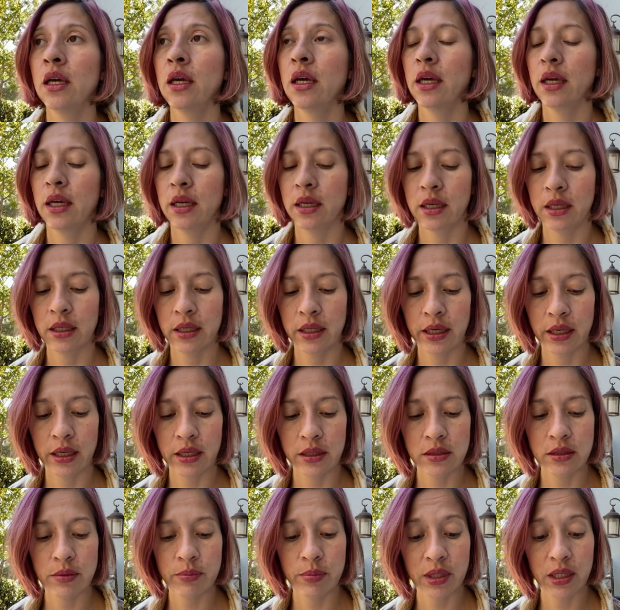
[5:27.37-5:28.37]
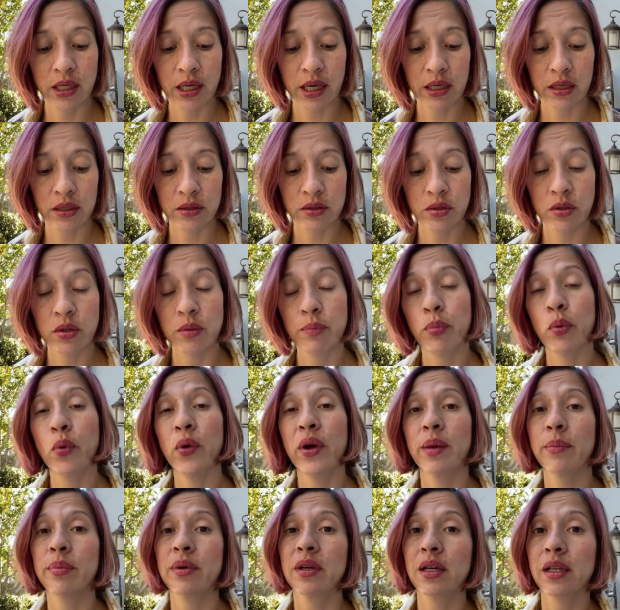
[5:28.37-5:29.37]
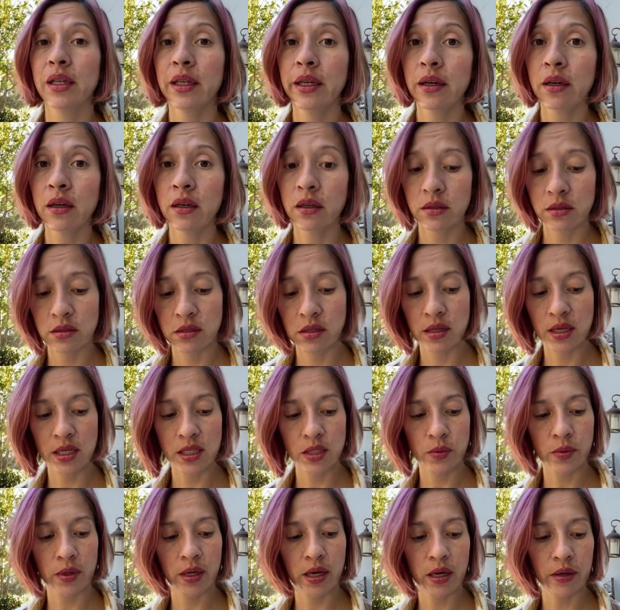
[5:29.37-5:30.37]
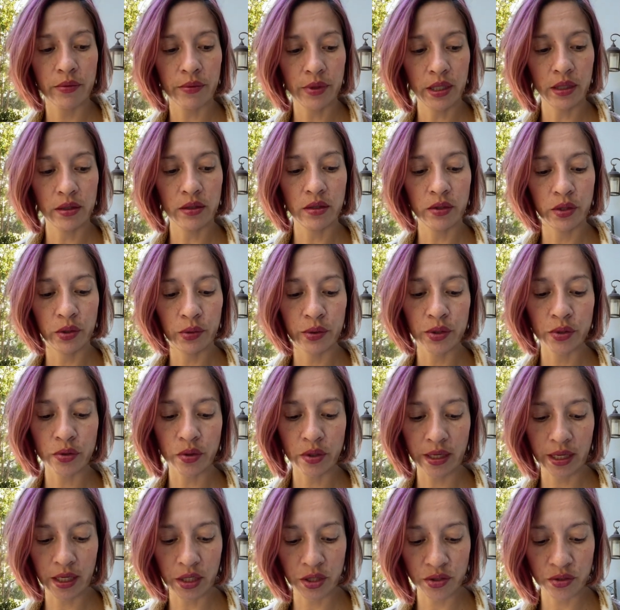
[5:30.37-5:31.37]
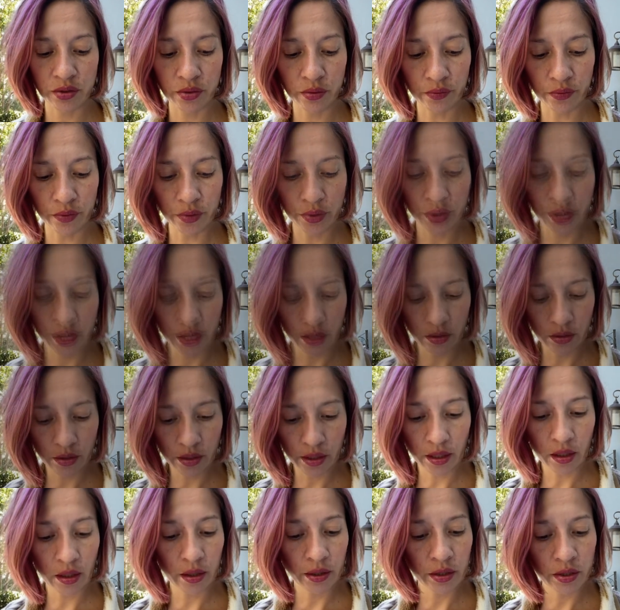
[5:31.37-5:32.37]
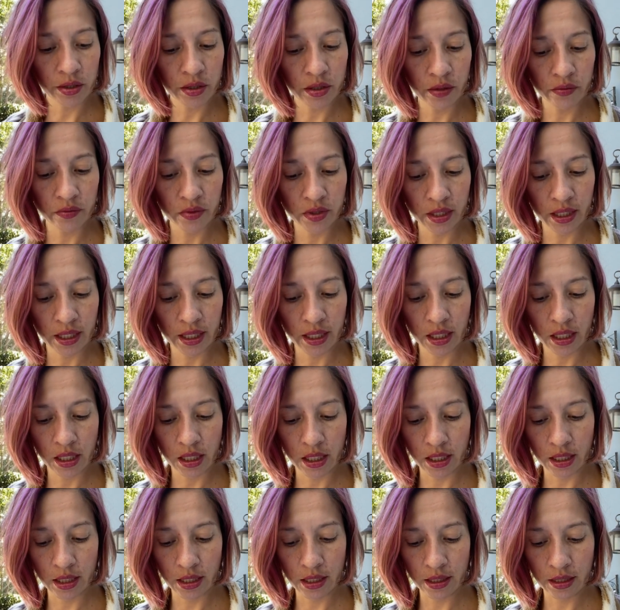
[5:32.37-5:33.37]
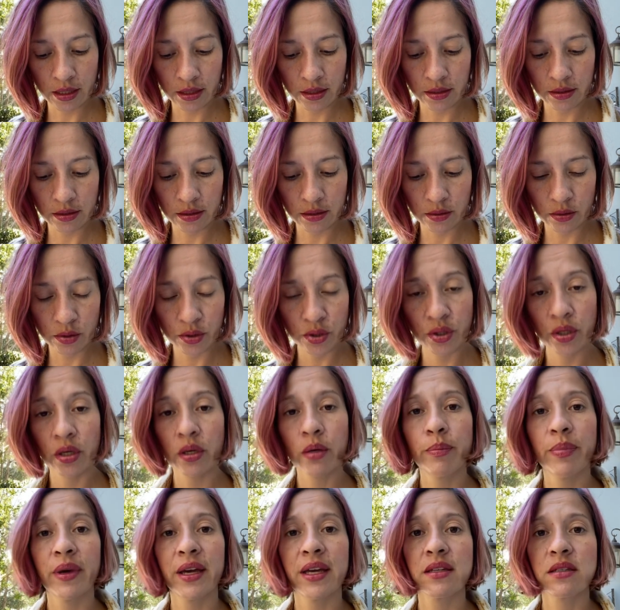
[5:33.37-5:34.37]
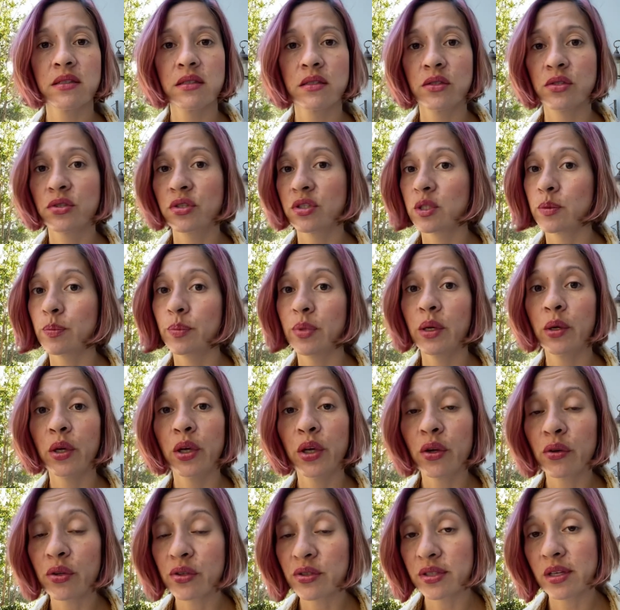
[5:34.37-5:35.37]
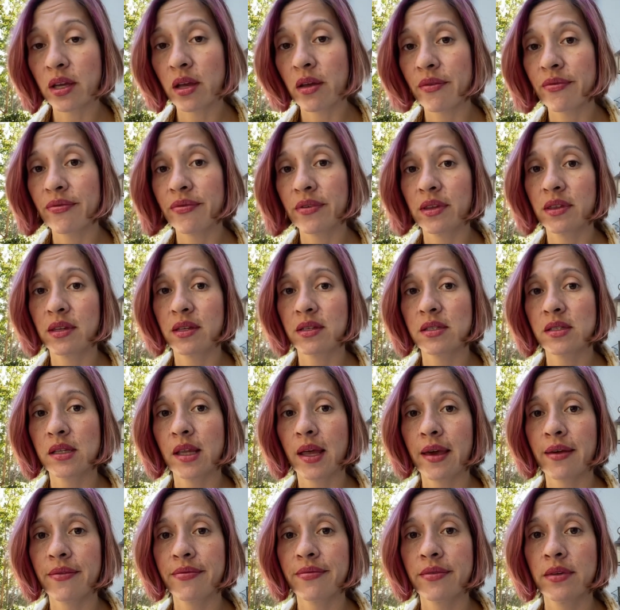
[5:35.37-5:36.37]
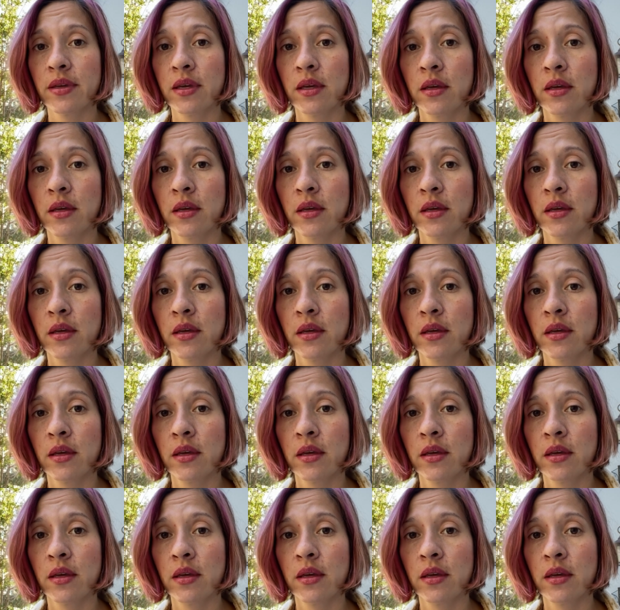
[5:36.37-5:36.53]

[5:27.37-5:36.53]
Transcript: and I like it to be kind of to the point but clear, so that's why I read the New International Version. Take good care of yourself today and do your best to just be yourself in this life,